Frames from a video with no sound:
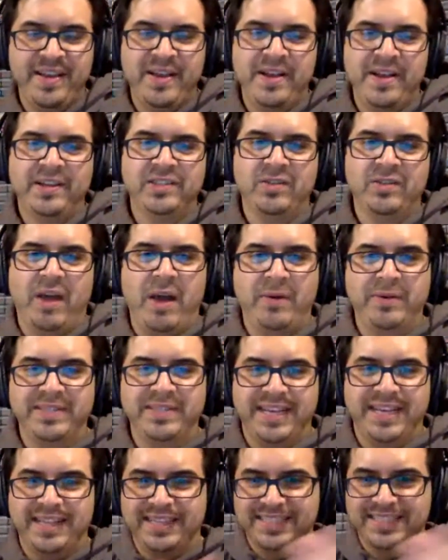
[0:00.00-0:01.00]
So I was
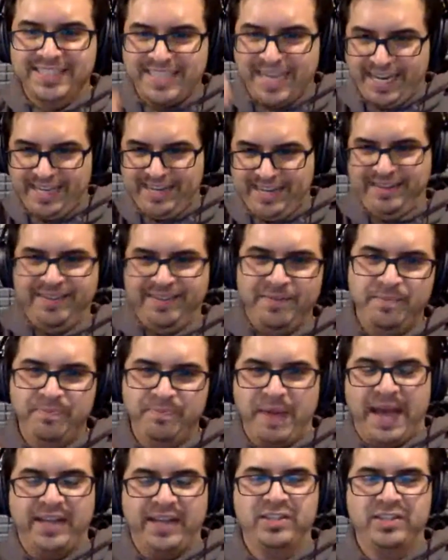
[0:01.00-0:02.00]
like the second batch.